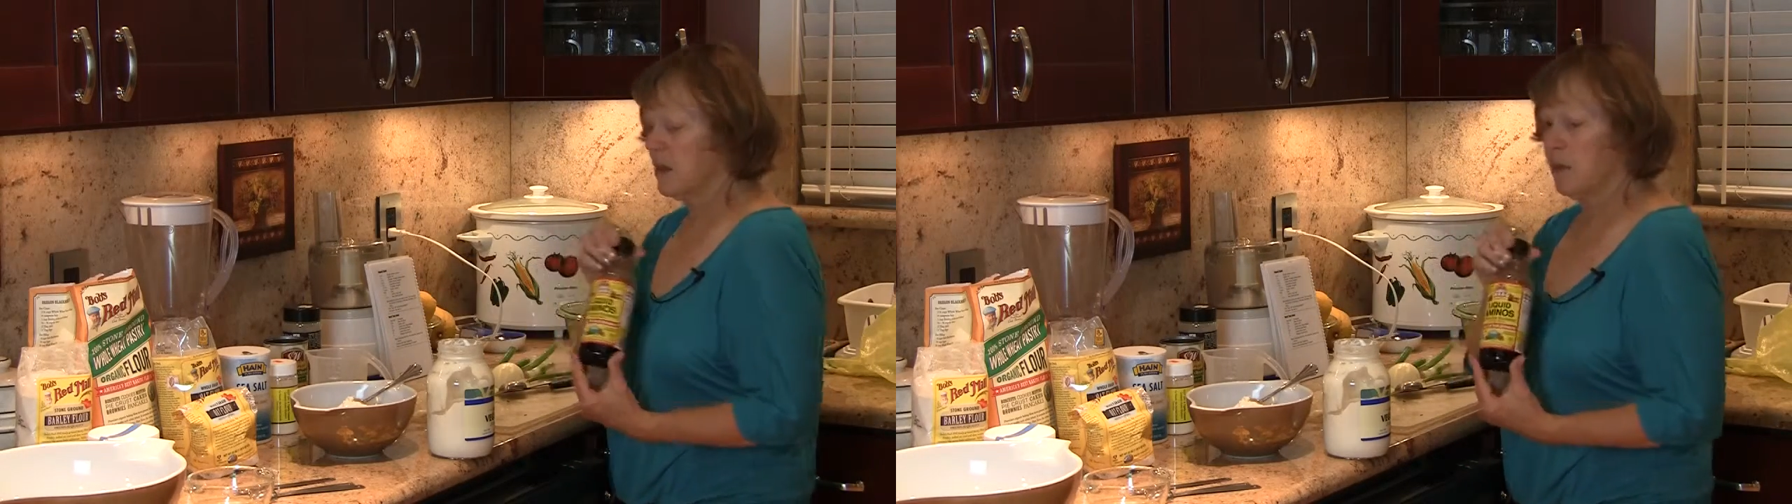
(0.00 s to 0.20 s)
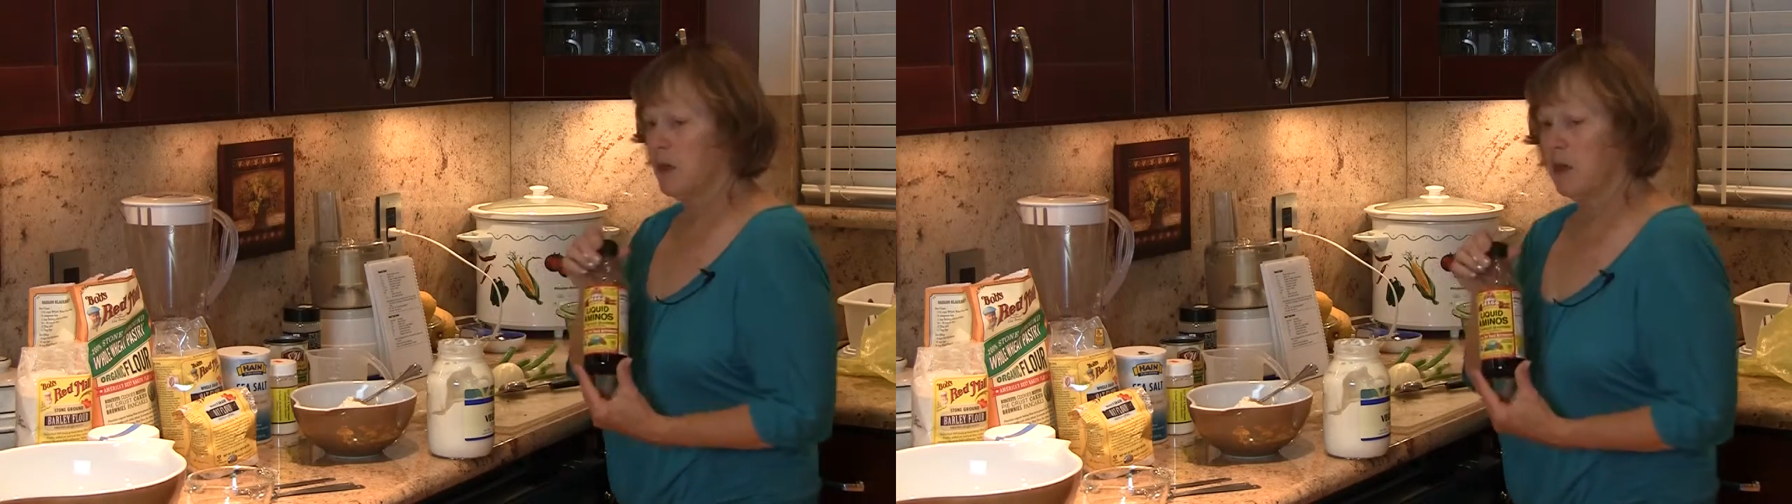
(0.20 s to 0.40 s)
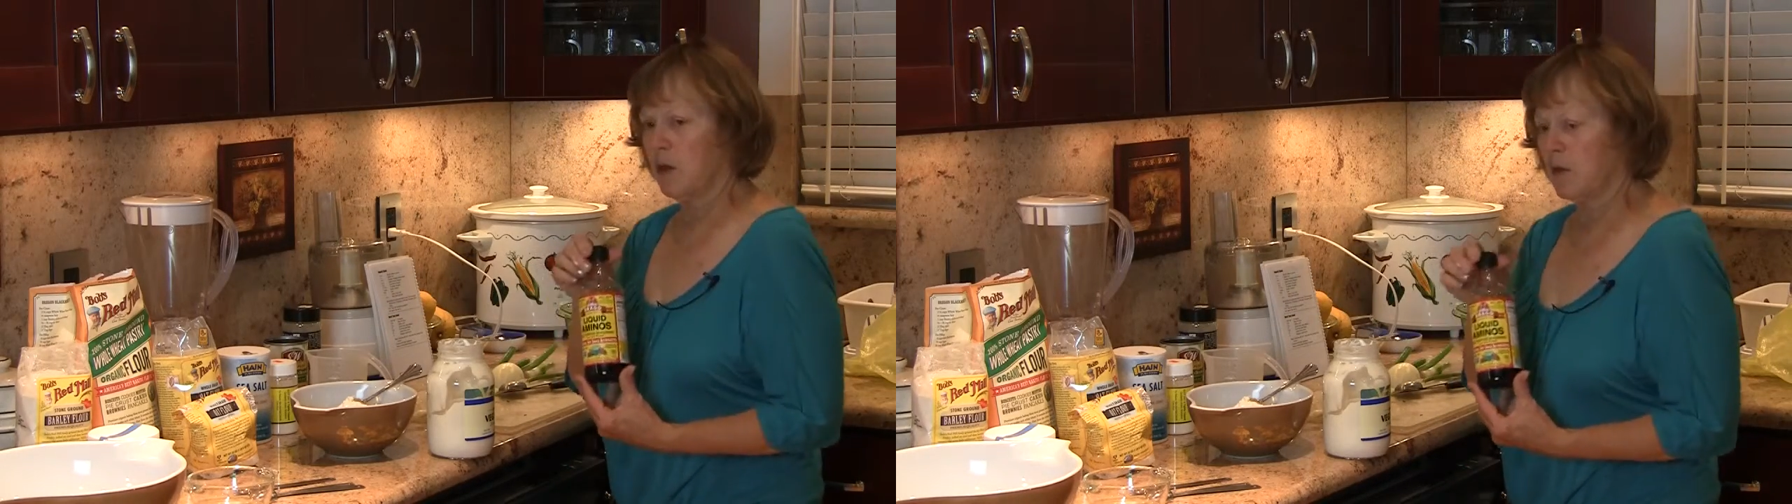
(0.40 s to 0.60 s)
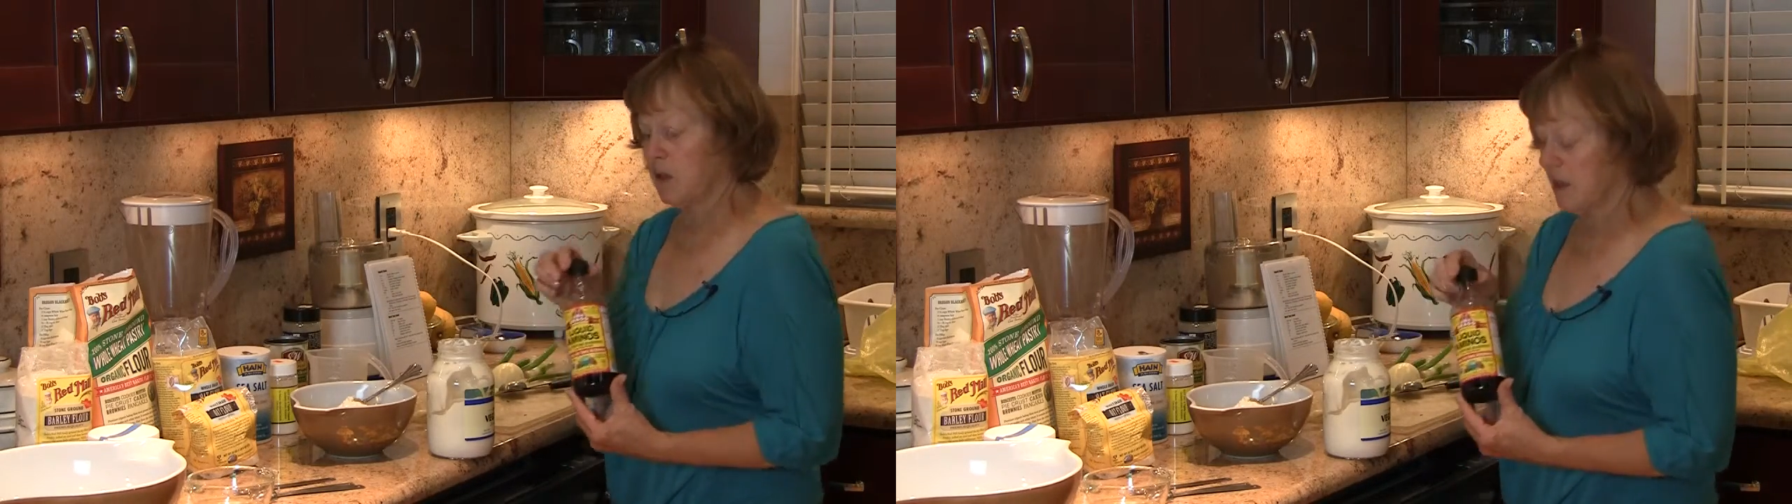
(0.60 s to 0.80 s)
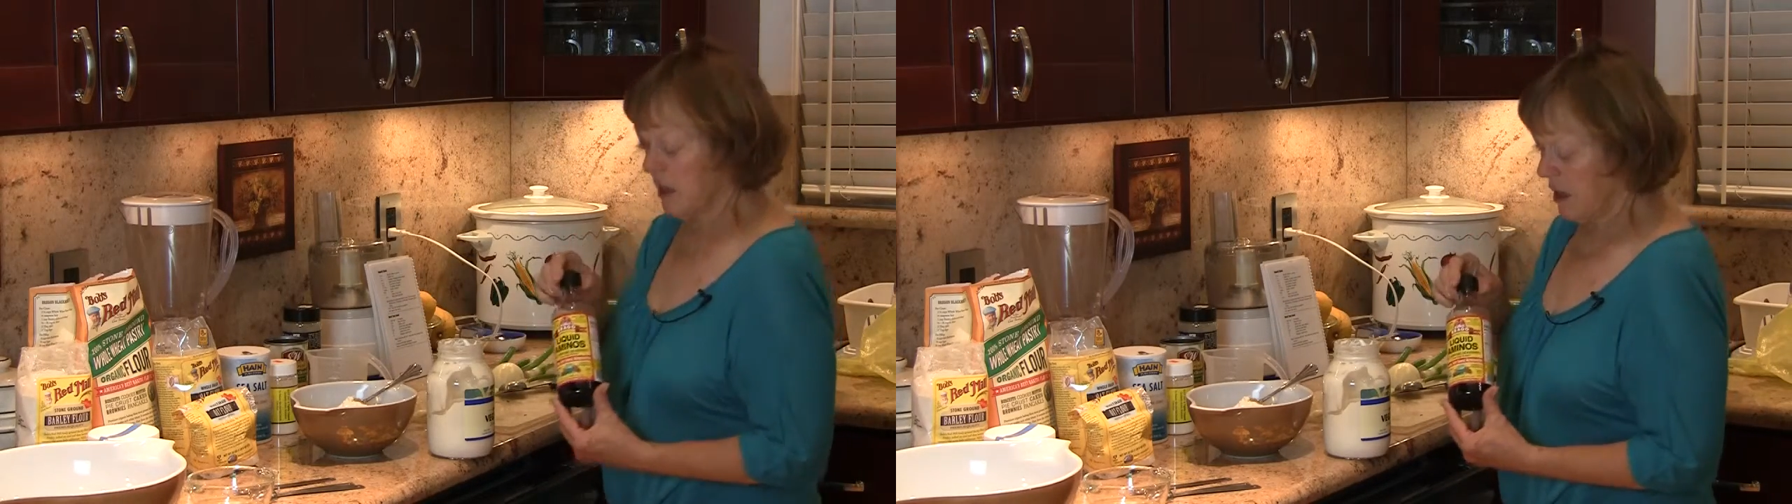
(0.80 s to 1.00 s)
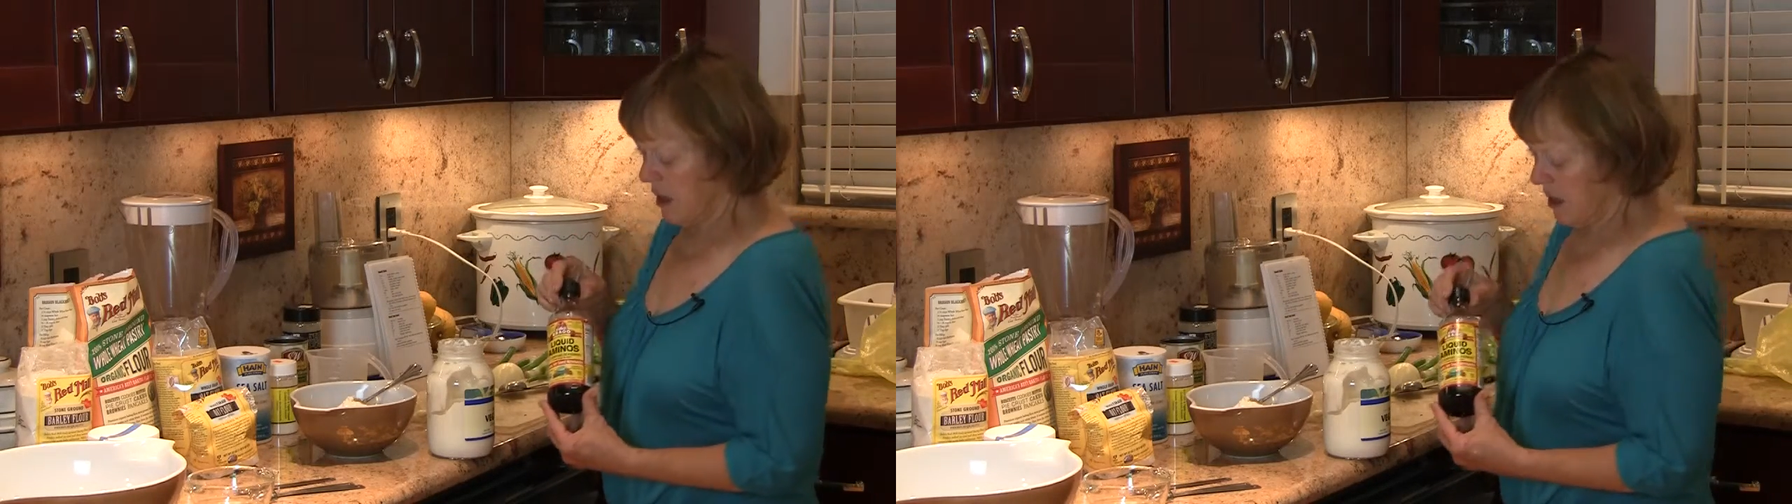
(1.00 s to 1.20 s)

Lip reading: Aminos.